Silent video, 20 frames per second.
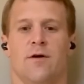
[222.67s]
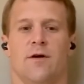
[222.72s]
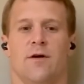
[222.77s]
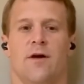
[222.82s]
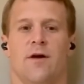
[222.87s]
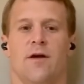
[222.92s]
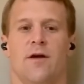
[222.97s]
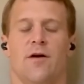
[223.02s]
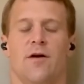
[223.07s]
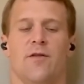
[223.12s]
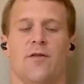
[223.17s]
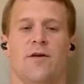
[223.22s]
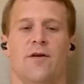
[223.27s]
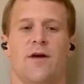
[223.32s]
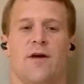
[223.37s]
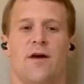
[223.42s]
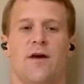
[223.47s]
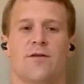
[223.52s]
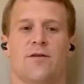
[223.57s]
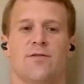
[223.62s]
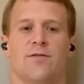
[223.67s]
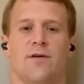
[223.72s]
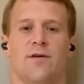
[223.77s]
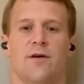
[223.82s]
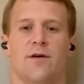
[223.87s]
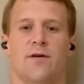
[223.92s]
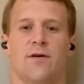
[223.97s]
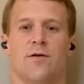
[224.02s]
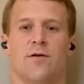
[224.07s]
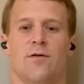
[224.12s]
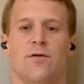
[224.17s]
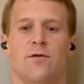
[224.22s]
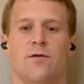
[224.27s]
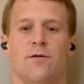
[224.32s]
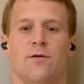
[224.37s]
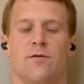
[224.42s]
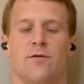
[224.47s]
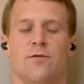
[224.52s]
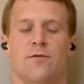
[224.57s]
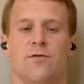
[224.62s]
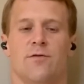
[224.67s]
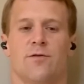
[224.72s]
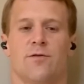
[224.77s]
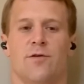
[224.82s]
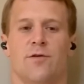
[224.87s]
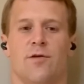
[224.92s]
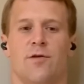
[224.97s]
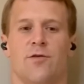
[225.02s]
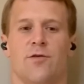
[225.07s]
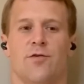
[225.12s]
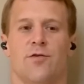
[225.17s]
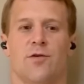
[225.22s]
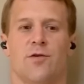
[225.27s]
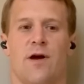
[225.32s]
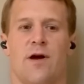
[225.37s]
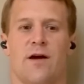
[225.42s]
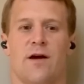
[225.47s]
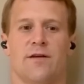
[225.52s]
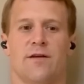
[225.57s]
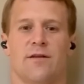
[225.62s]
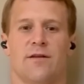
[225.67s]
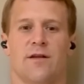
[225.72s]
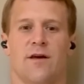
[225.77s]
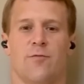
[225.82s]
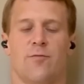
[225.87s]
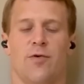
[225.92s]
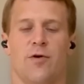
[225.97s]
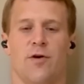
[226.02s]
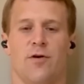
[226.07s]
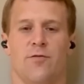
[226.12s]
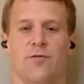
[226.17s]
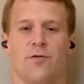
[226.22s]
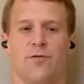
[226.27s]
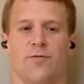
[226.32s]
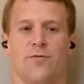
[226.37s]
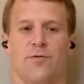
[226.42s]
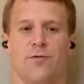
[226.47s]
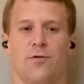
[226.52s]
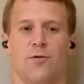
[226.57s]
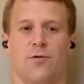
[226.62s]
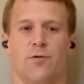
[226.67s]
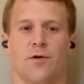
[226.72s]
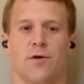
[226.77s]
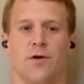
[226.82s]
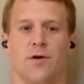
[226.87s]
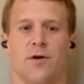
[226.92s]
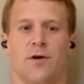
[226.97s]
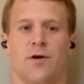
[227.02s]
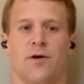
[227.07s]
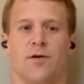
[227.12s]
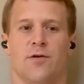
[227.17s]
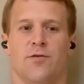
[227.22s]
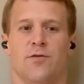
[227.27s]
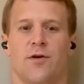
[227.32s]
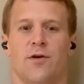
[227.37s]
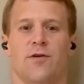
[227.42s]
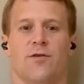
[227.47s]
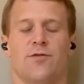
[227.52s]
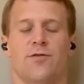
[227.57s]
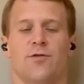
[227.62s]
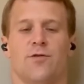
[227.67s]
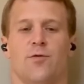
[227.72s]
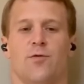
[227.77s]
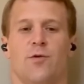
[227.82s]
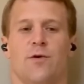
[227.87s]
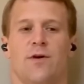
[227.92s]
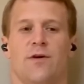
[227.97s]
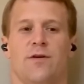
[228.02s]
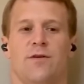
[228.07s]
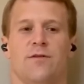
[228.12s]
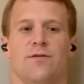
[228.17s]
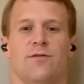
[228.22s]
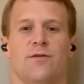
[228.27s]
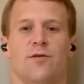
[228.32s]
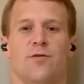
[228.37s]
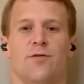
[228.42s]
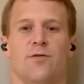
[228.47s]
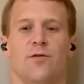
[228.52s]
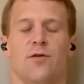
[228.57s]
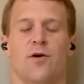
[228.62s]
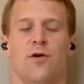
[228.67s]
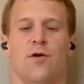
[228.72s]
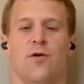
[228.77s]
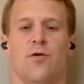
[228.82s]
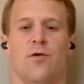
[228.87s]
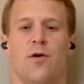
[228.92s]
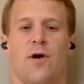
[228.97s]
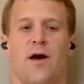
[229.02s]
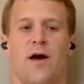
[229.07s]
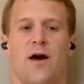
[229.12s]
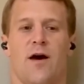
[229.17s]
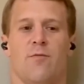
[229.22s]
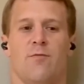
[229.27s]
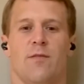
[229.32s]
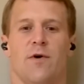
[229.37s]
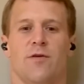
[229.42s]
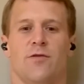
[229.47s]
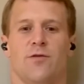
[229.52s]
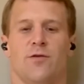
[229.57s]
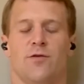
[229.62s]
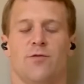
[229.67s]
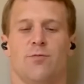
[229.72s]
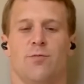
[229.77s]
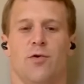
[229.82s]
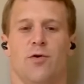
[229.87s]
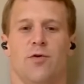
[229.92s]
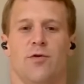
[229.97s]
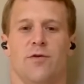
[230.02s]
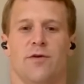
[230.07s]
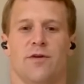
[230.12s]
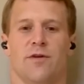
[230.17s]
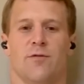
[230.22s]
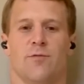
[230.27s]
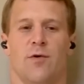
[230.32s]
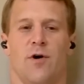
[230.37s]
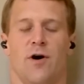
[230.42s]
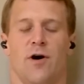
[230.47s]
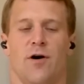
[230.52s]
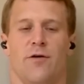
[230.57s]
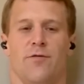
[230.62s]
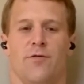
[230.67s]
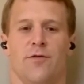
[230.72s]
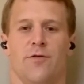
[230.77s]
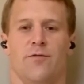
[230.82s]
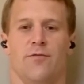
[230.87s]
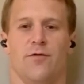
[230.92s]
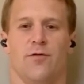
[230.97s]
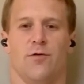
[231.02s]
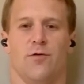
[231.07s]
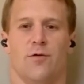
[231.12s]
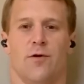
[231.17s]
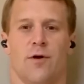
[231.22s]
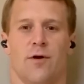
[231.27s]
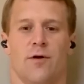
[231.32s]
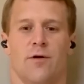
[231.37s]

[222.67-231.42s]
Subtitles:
And on the exhale, contracting that pelvic floor, trying to squeeze those low ab muscles, pulling them off of the floor.